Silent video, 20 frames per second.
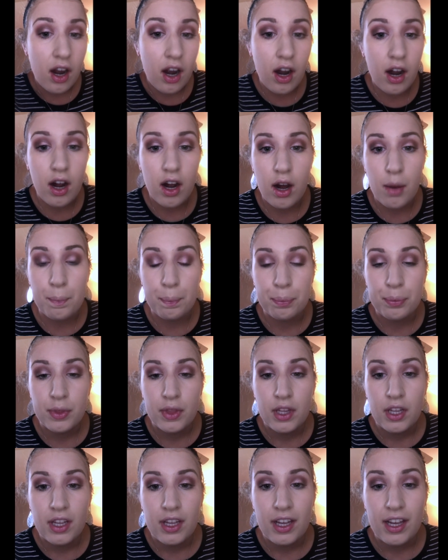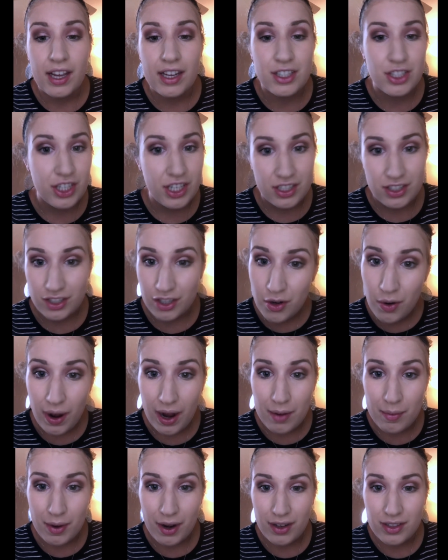and she has no
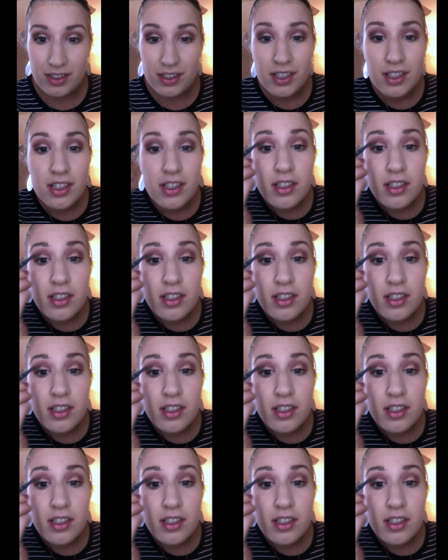eyebrows.